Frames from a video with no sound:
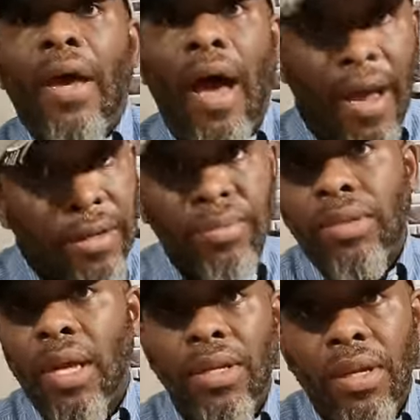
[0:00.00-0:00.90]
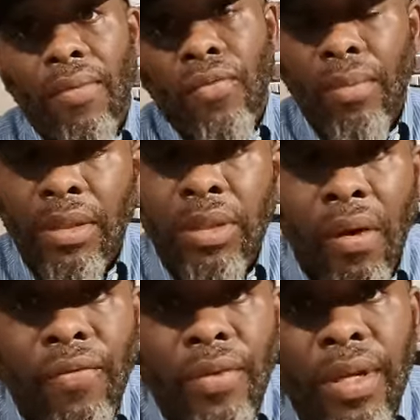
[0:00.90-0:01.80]
I ended up standing up for
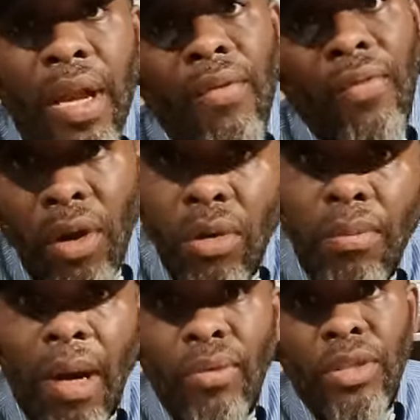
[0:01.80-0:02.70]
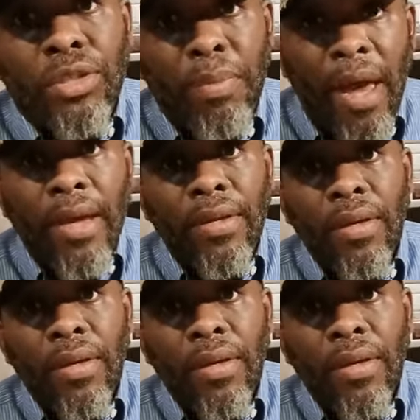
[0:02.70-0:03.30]
myself, and then I've earned my respect,